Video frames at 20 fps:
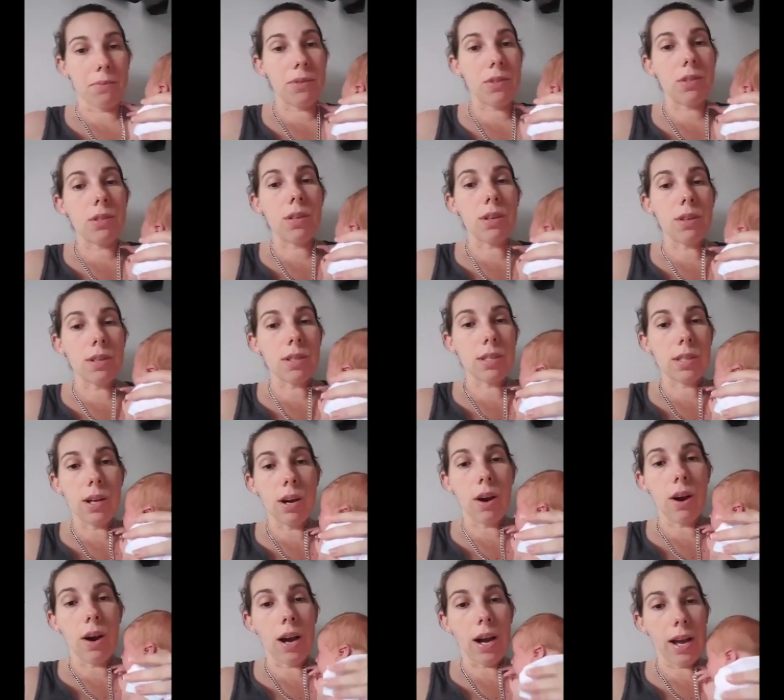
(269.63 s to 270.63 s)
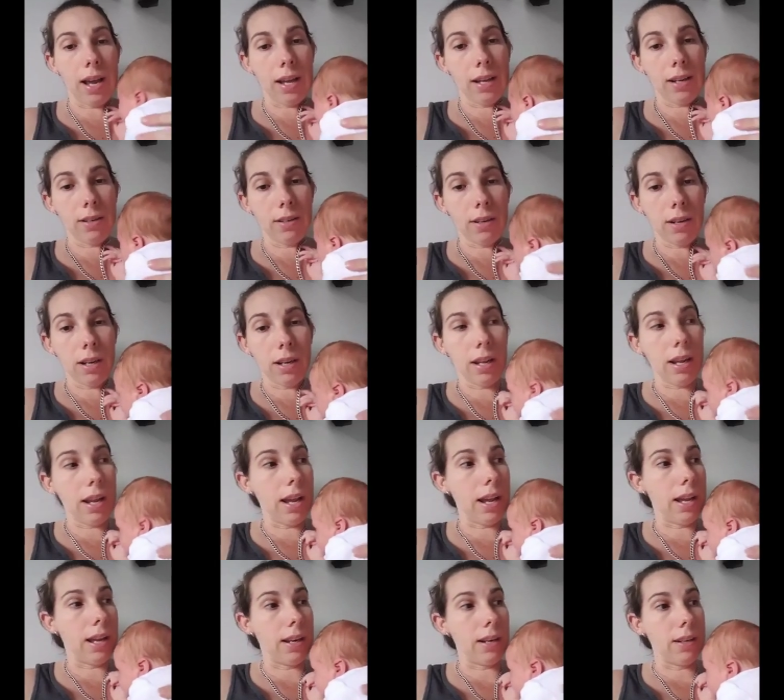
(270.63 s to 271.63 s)
seriously high,
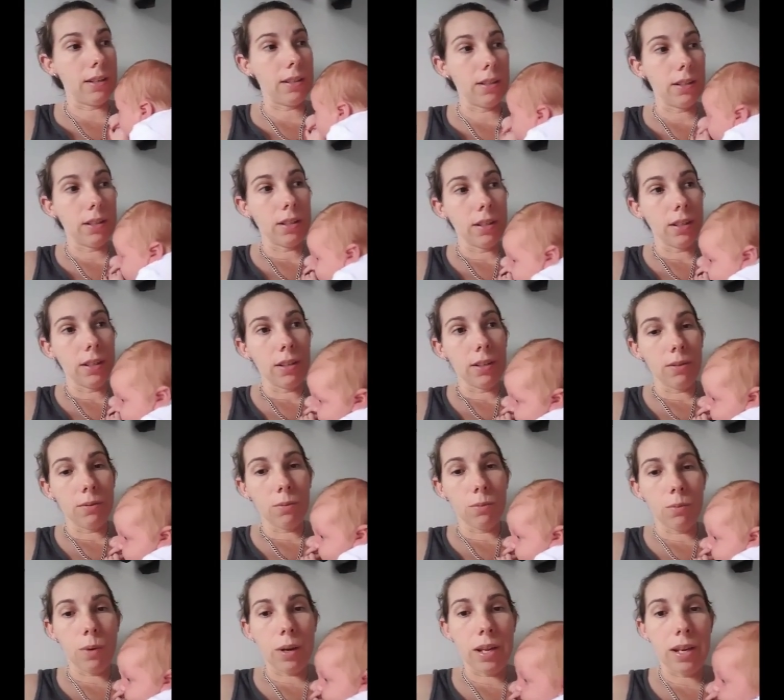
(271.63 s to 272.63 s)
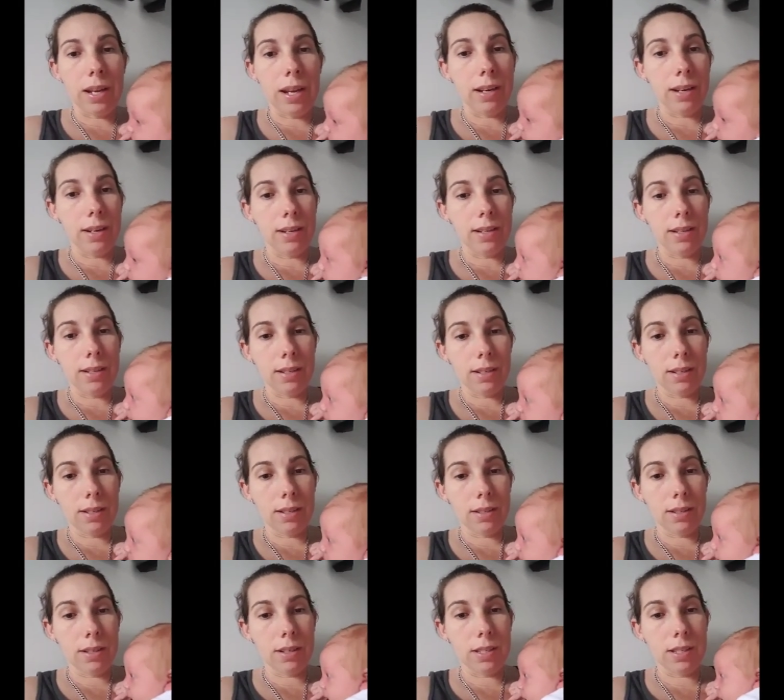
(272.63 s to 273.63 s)
and we needed
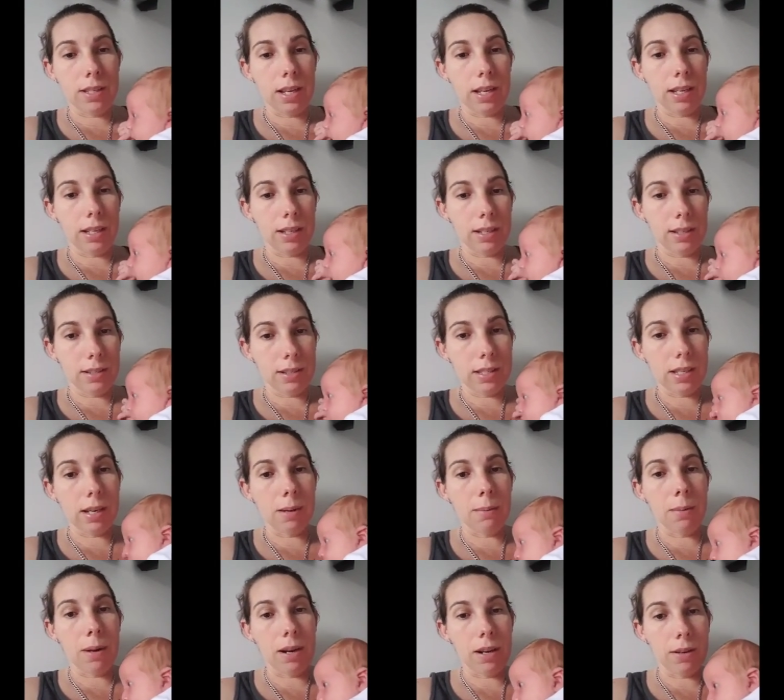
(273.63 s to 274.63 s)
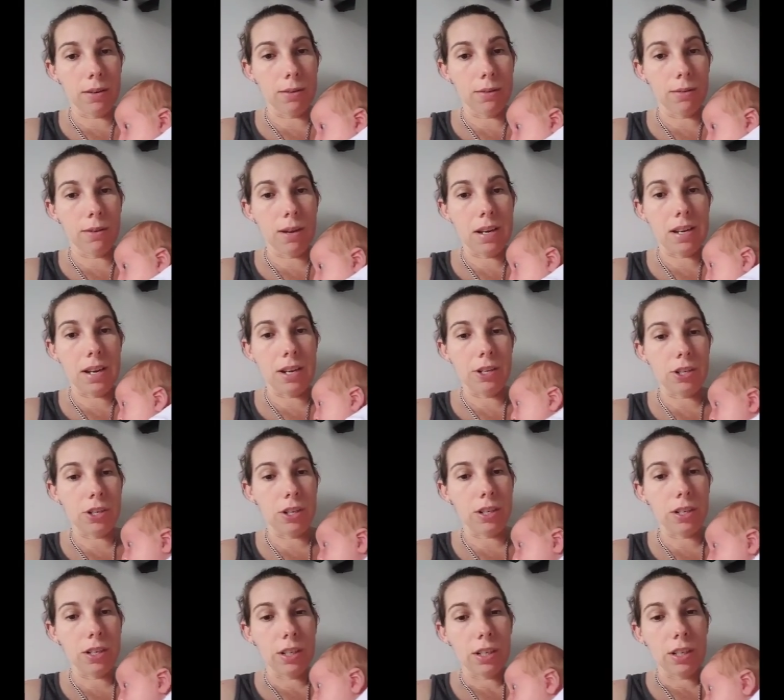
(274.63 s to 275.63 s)
to seek some medical
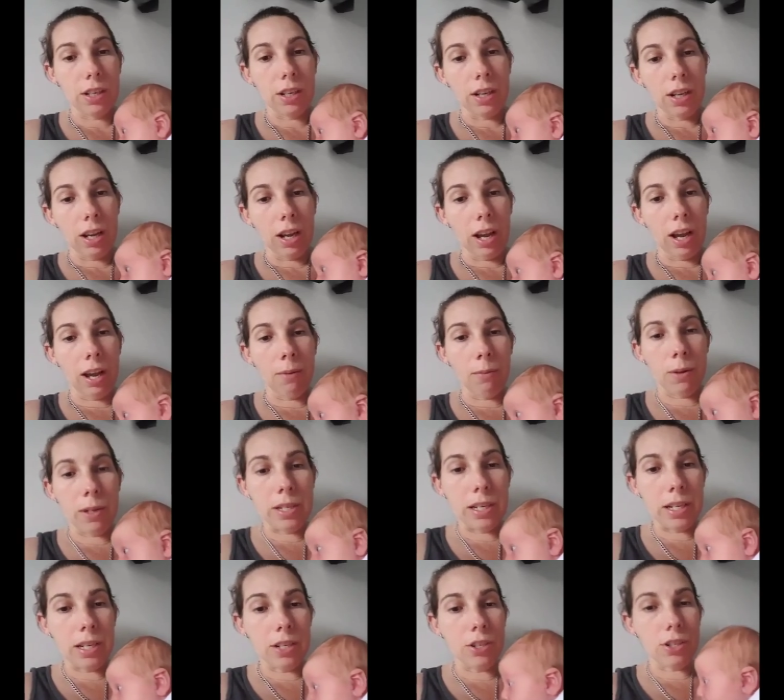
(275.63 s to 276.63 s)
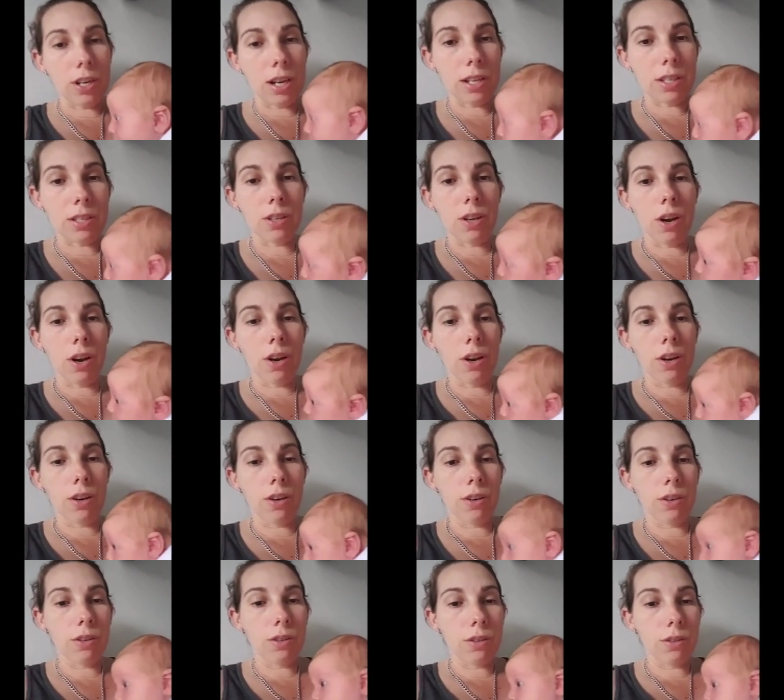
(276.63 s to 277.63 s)
attention. And we didn't just
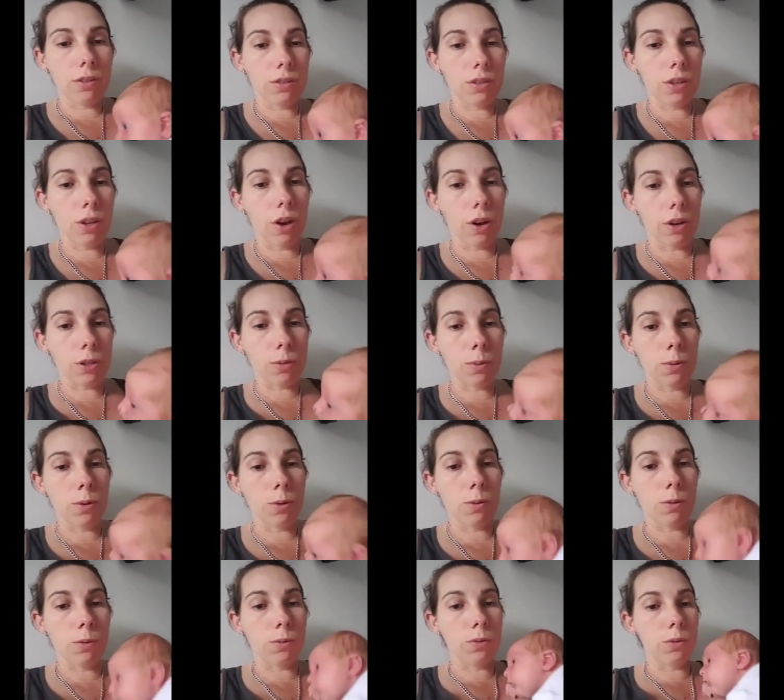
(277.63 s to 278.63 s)
go to the hospital